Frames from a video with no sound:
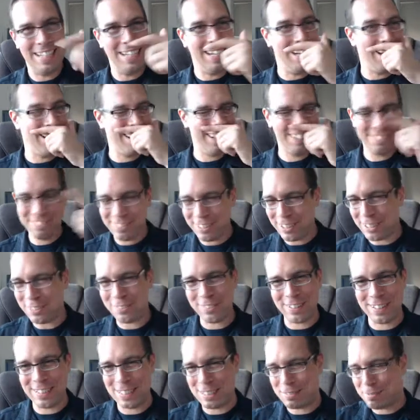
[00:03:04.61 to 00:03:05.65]
Really wanted to
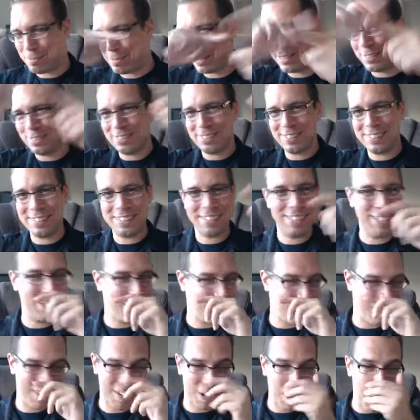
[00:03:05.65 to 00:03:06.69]
put those, yeah,
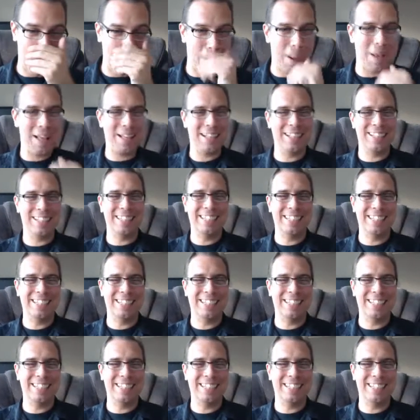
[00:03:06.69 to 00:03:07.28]
okay.